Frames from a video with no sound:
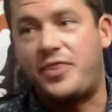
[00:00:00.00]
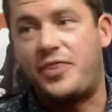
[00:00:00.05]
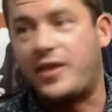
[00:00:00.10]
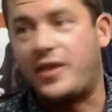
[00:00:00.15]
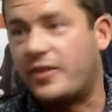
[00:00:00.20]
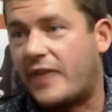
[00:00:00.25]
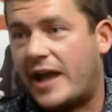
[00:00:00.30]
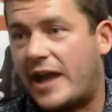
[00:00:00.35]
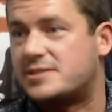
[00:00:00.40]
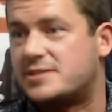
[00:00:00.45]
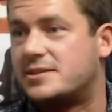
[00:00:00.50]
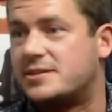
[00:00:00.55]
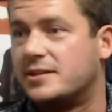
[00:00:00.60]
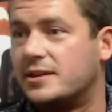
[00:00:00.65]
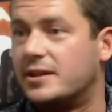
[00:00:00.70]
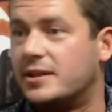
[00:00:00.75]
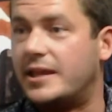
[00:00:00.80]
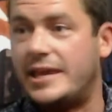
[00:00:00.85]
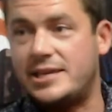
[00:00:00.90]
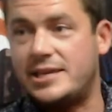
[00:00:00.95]
I think that's the
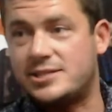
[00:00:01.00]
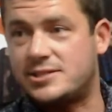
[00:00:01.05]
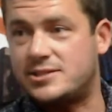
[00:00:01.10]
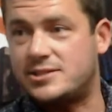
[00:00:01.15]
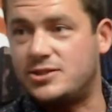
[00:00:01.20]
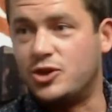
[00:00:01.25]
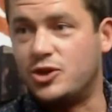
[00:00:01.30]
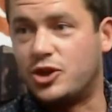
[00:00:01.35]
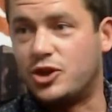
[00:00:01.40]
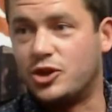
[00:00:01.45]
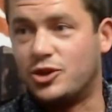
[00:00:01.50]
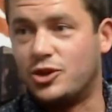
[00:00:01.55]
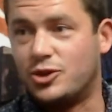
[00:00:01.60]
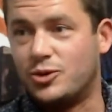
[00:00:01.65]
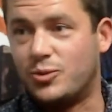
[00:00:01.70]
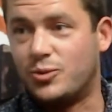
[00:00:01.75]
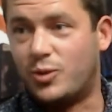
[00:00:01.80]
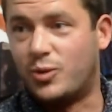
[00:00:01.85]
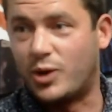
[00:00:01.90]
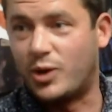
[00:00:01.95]
least you can
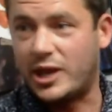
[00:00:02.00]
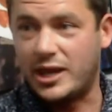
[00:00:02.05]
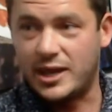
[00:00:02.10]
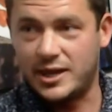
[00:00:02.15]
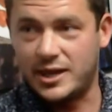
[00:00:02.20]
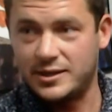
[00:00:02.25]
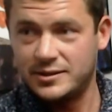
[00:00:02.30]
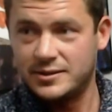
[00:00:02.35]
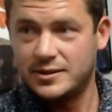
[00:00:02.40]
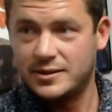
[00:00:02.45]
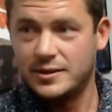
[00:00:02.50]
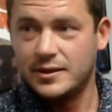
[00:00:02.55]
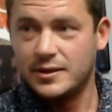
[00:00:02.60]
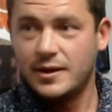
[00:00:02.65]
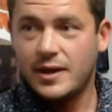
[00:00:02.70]
do walking in.